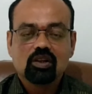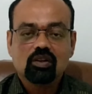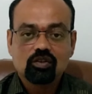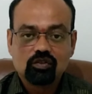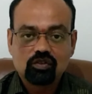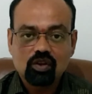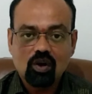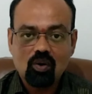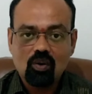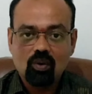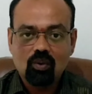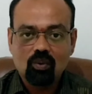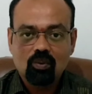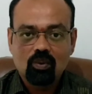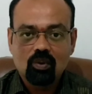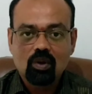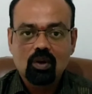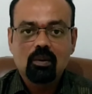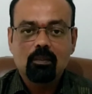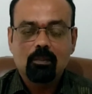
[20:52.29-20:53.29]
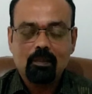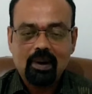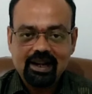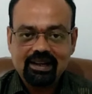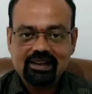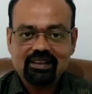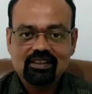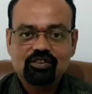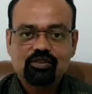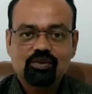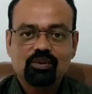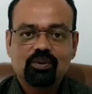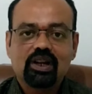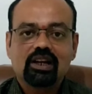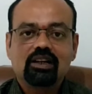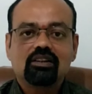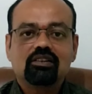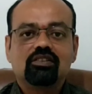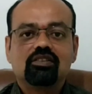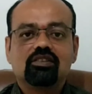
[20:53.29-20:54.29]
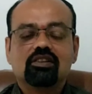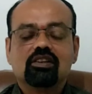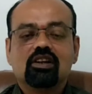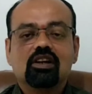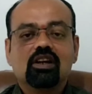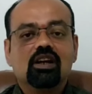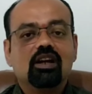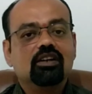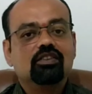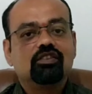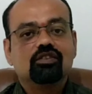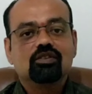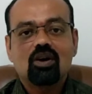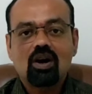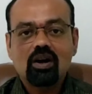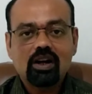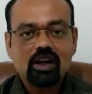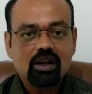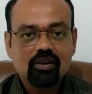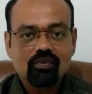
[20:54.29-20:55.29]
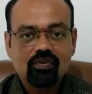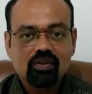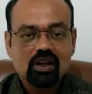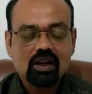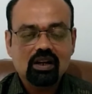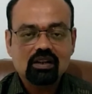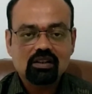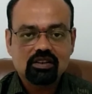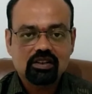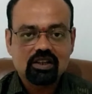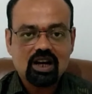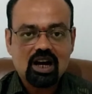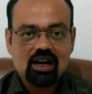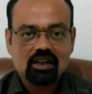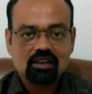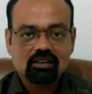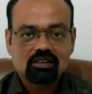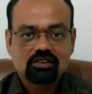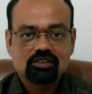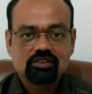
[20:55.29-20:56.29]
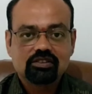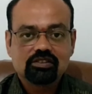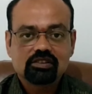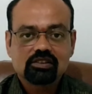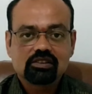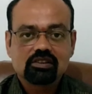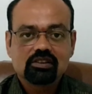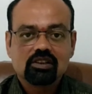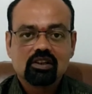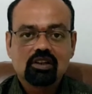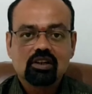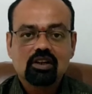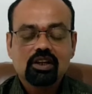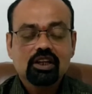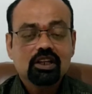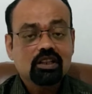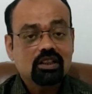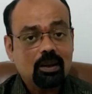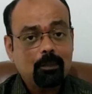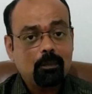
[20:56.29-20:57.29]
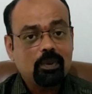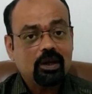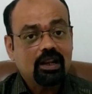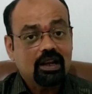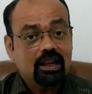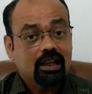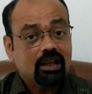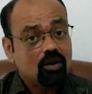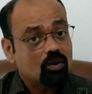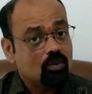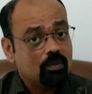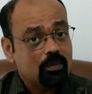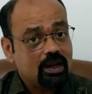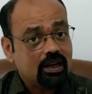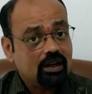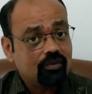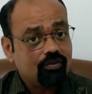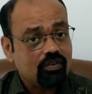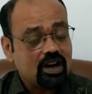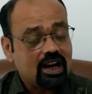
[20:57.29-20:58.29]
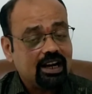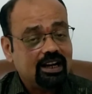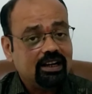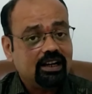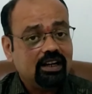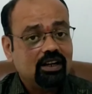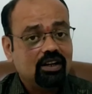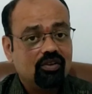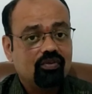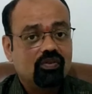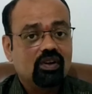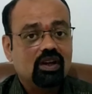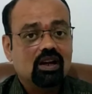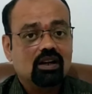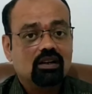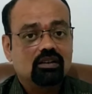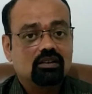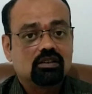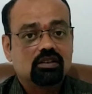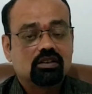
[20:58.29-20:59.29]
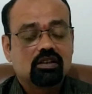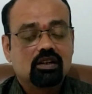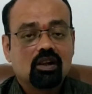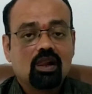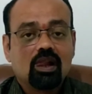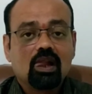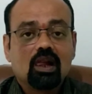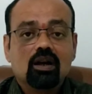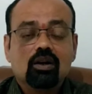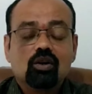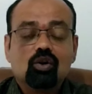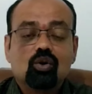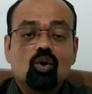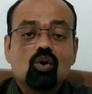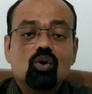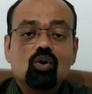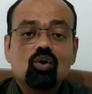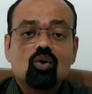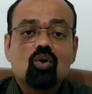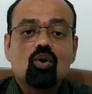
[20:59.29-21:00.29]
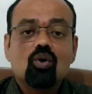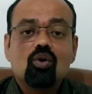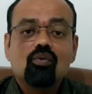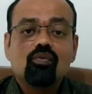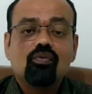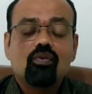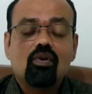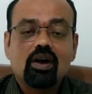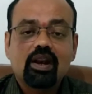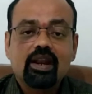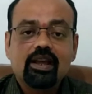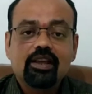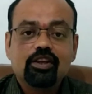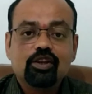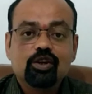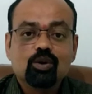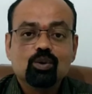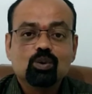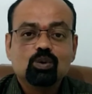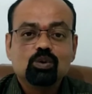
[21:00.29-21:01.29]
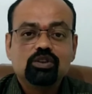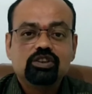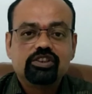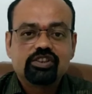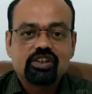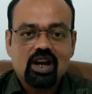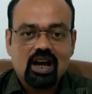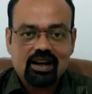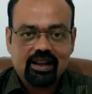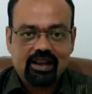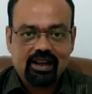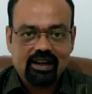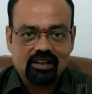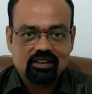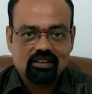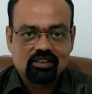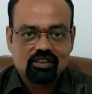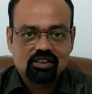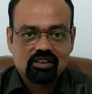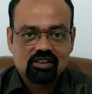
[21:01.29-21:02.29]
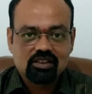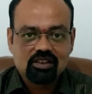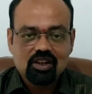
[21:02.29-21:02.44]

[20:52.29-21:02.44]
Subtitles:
So, my dear students, it's not a difficult task. In the beginning, you may find it difficult. Don't go for a huge target.